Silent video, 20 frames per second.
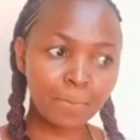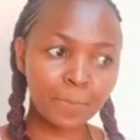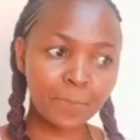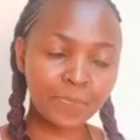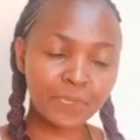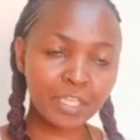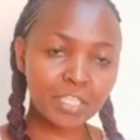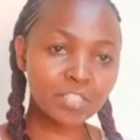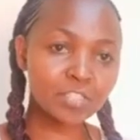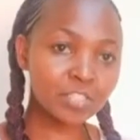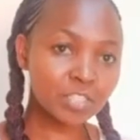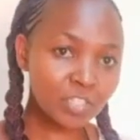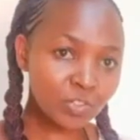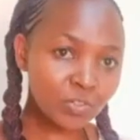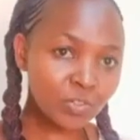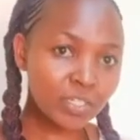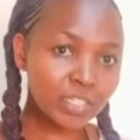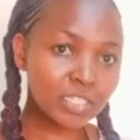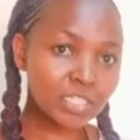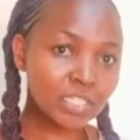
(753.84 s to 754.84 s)
The
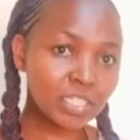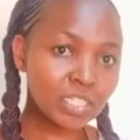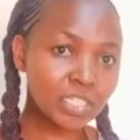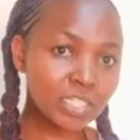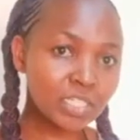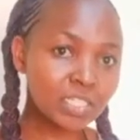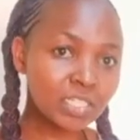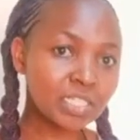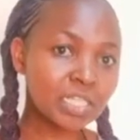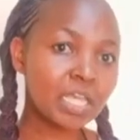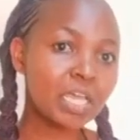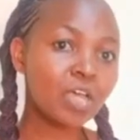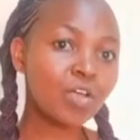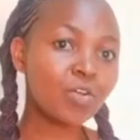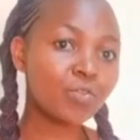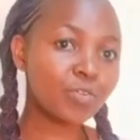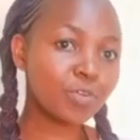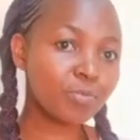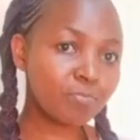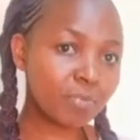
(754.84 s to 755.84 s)
secret is
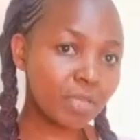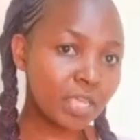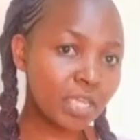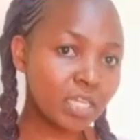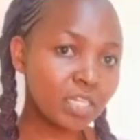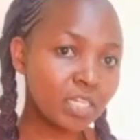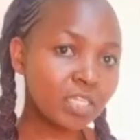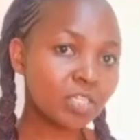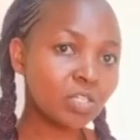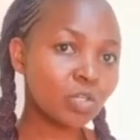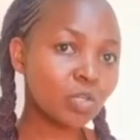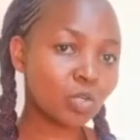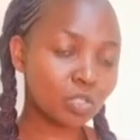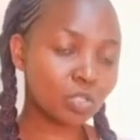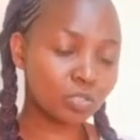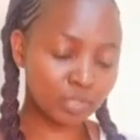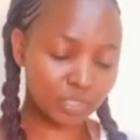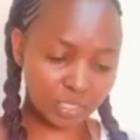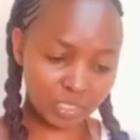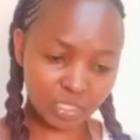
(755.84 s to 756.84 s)
remaining
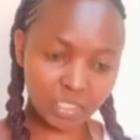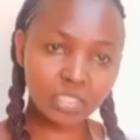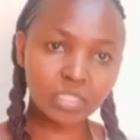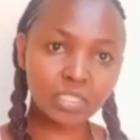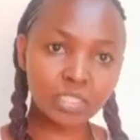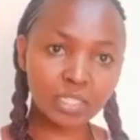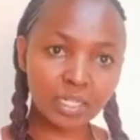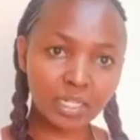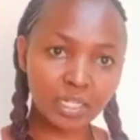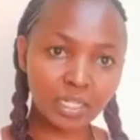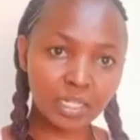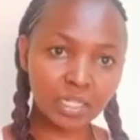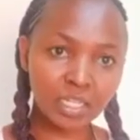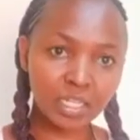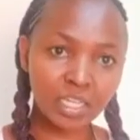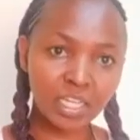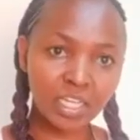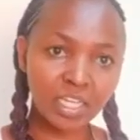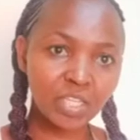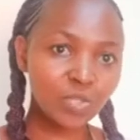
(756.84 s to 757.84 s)
consistent.
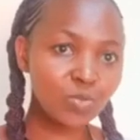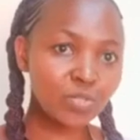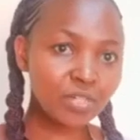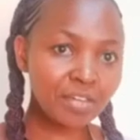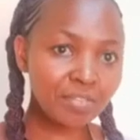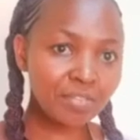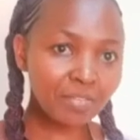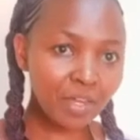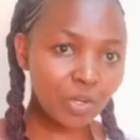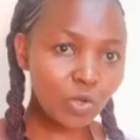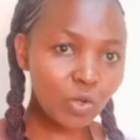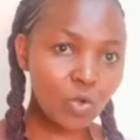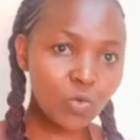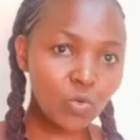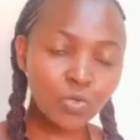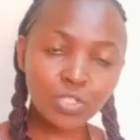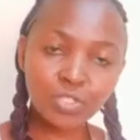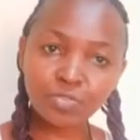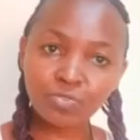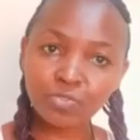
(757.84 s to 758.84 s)
You never know
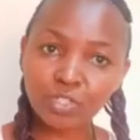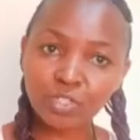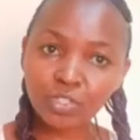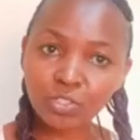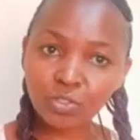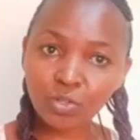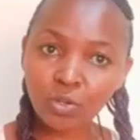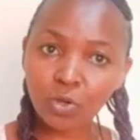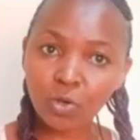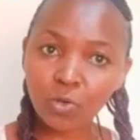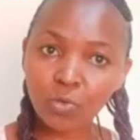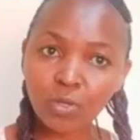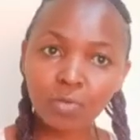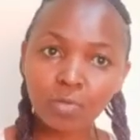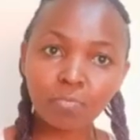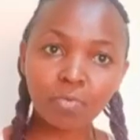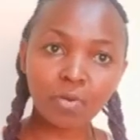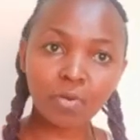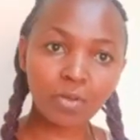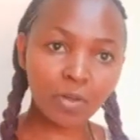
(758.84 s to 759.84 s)
which video will
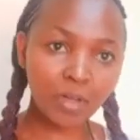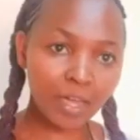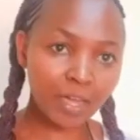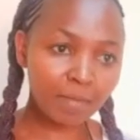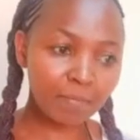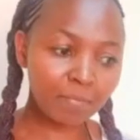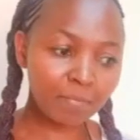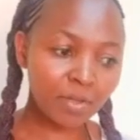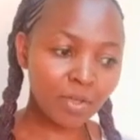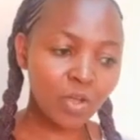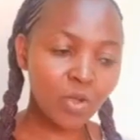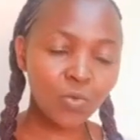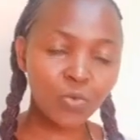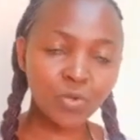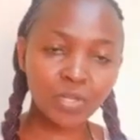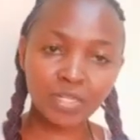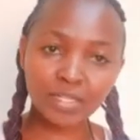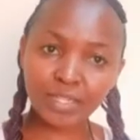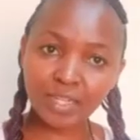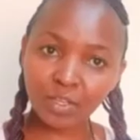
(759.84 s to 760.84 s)
blow up.
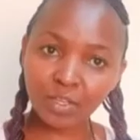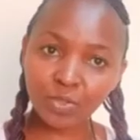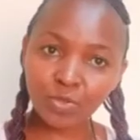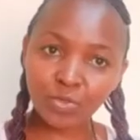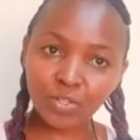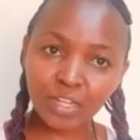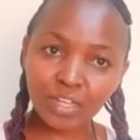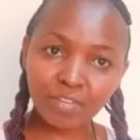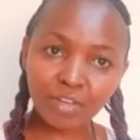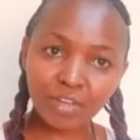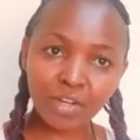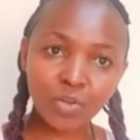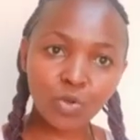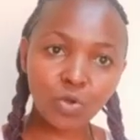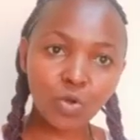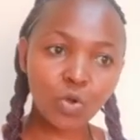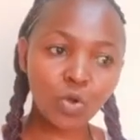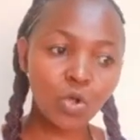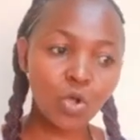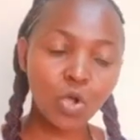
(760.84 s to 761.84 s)
you never
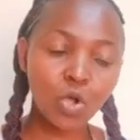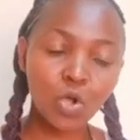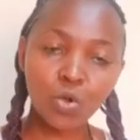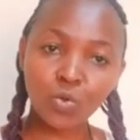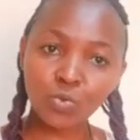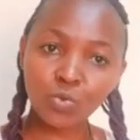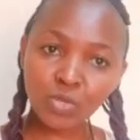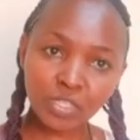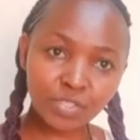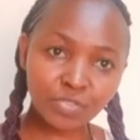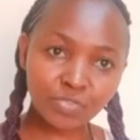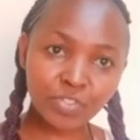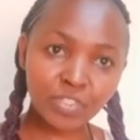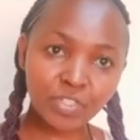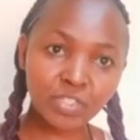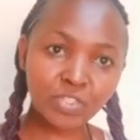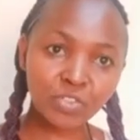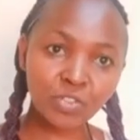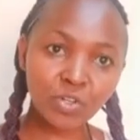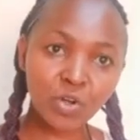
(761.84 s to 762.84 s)
know which
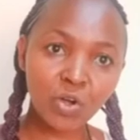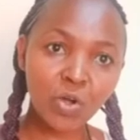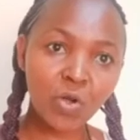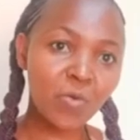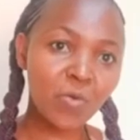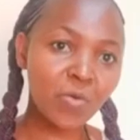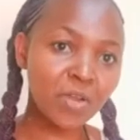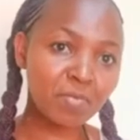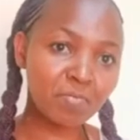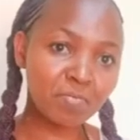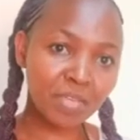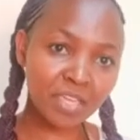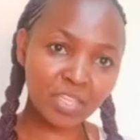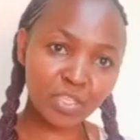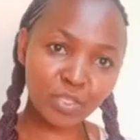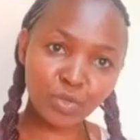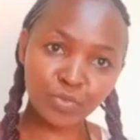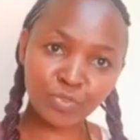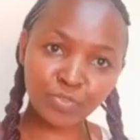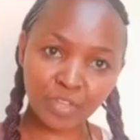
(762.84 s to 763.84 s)
video will make
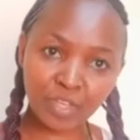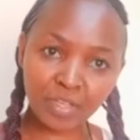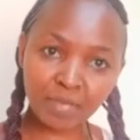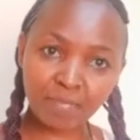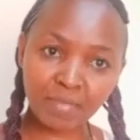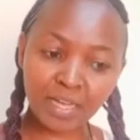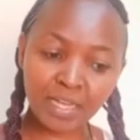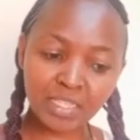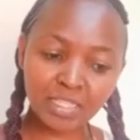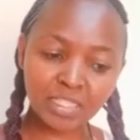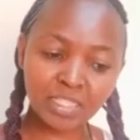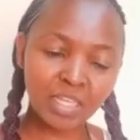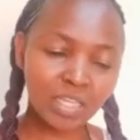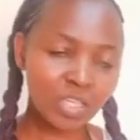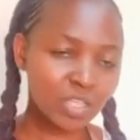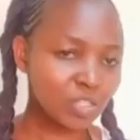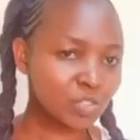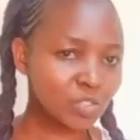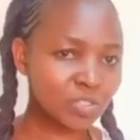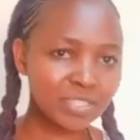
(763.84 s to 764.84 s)
you famous.
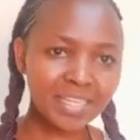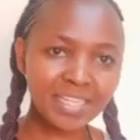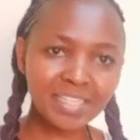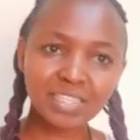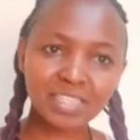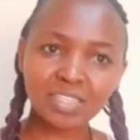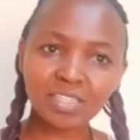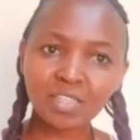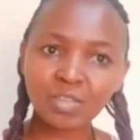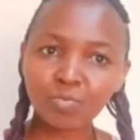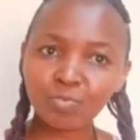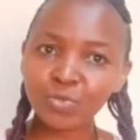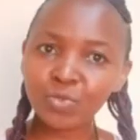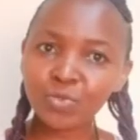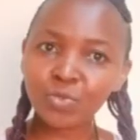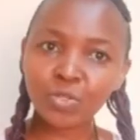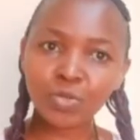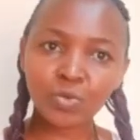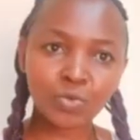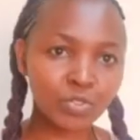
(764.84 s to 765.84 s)
So just keep
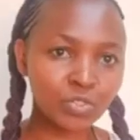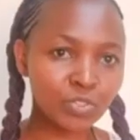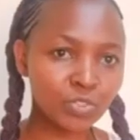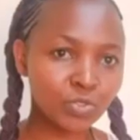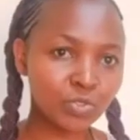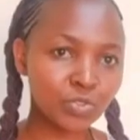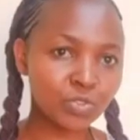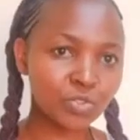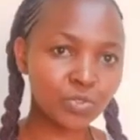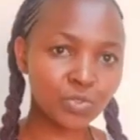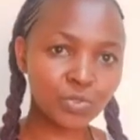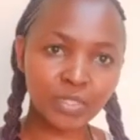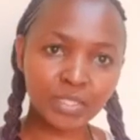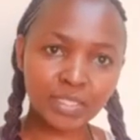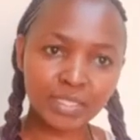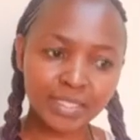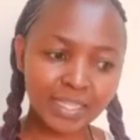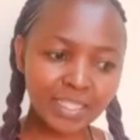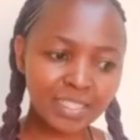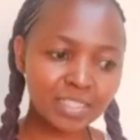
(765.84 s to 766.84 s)
doing what you're doing.
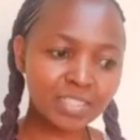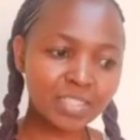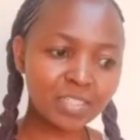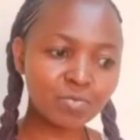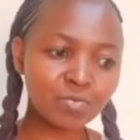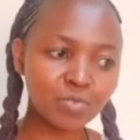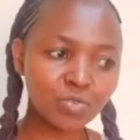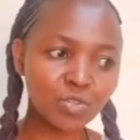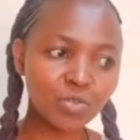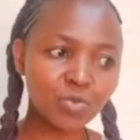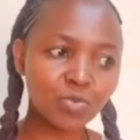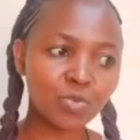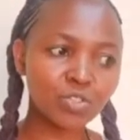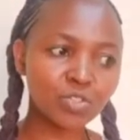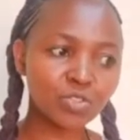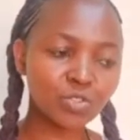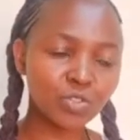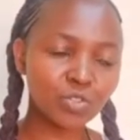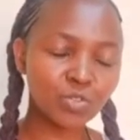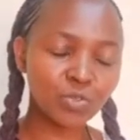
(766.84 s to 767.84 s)
Just keep doing what
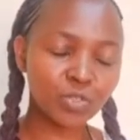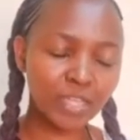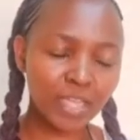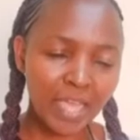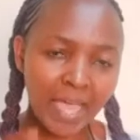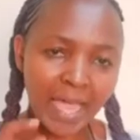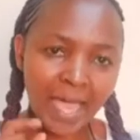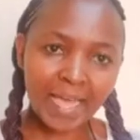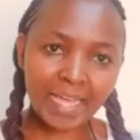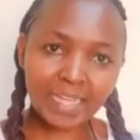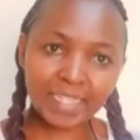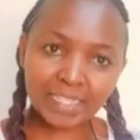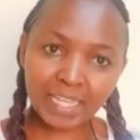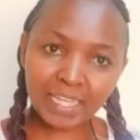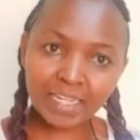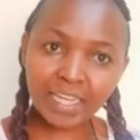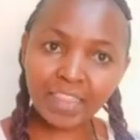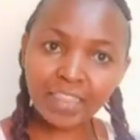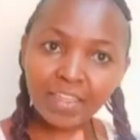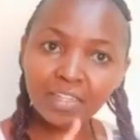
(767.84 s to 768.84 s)
you're doing. And
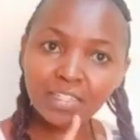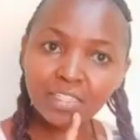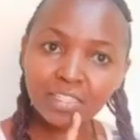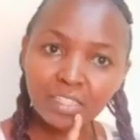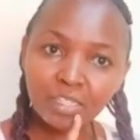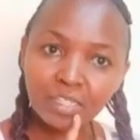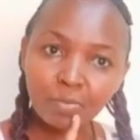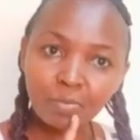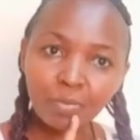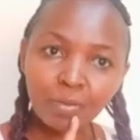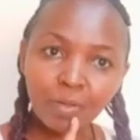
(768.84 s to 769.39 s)
another tip,